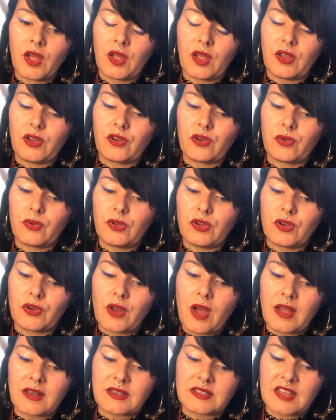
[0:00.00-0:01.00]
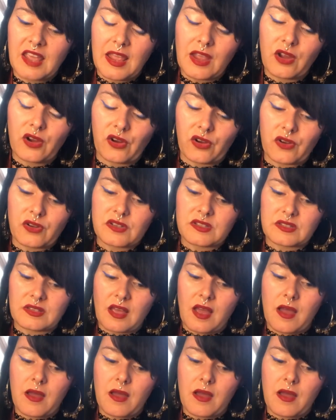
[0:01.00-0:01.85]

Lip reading: you're not takers,